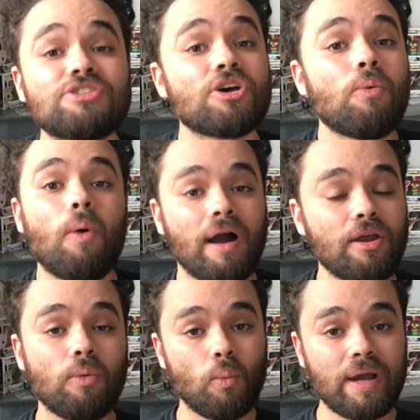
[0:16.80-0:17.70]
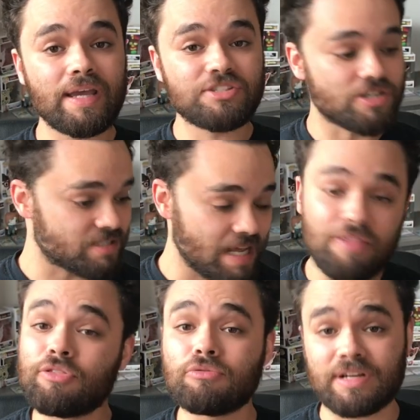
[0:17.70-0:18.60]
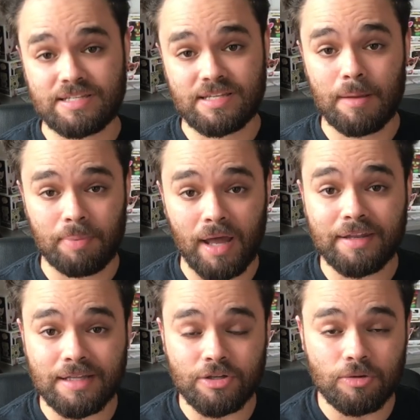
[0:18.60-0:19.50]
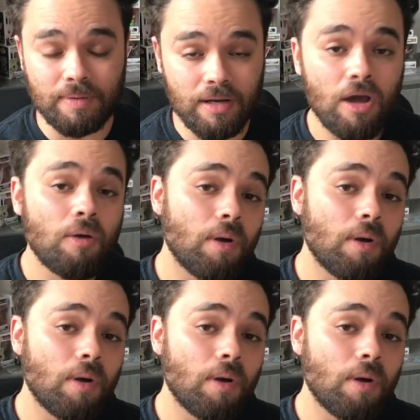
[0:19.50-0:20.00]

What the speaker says: so why don't we just hit the reset button a little bit?